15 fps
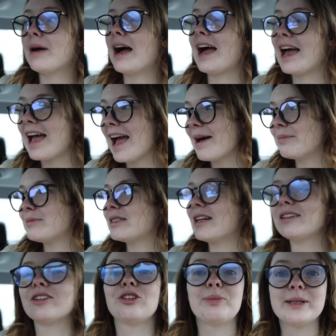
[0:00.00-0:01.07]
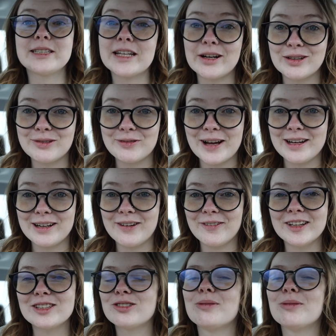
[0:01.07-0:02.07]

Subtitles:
am a little bit terrified of it.